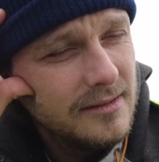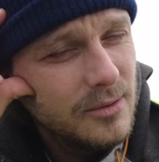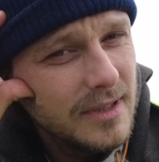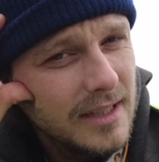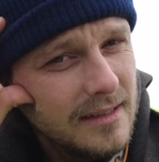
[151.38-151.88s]

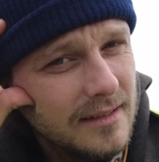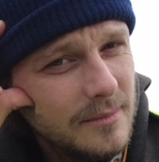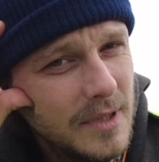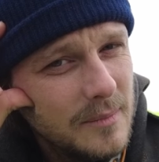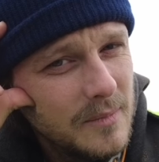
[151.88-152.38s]
Try and get
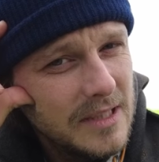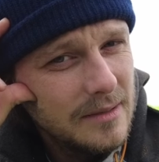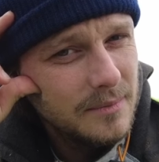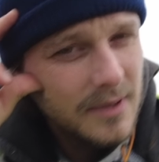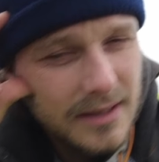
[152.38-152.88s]
some
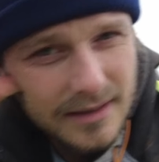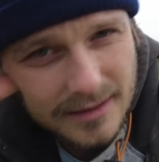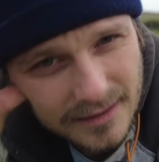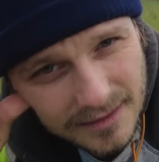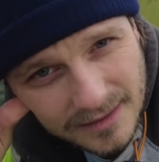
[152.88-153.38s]
numbers.
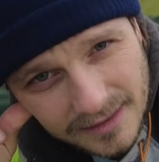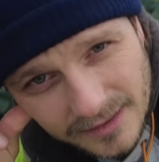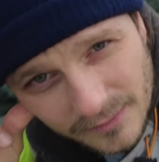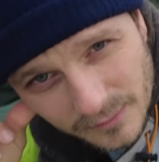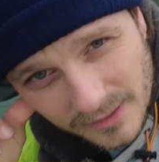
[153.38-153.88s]

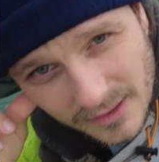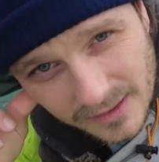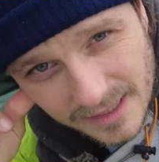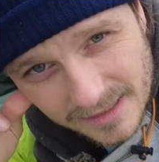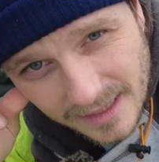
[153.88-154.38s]

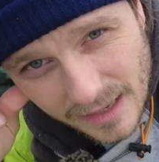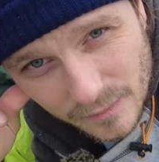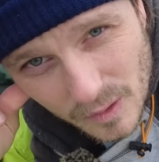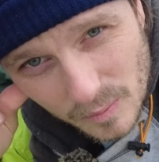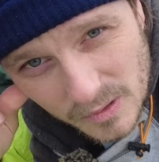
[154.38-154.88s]
These
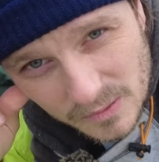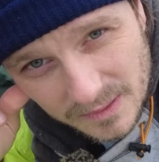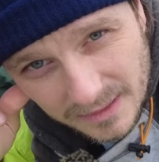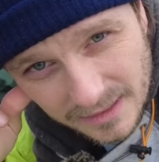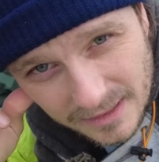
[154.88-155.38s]
scaffold
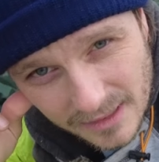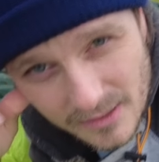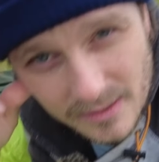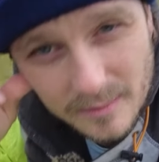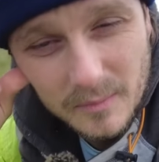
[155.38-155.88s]
boards, I'm going to
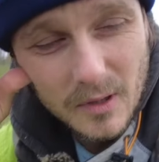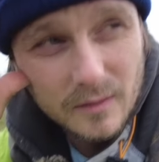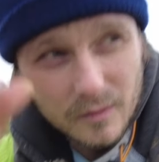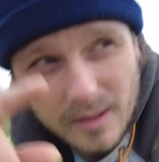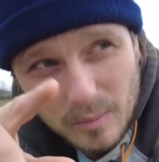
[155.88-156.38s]
use them.
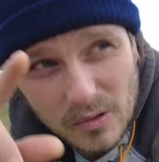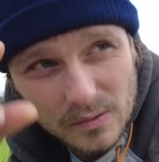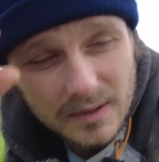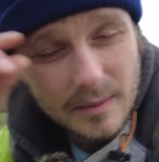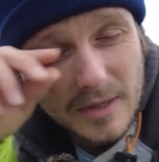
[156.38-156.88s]
I've already
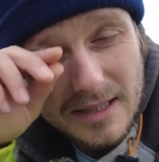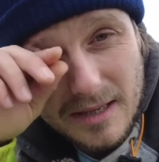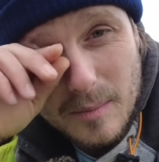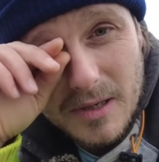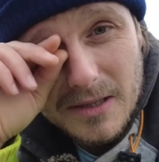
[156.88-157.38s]
pulled some
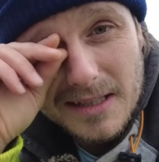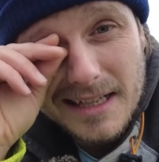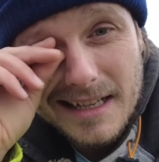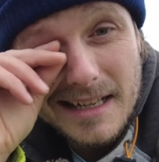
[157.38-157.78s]
into the barn.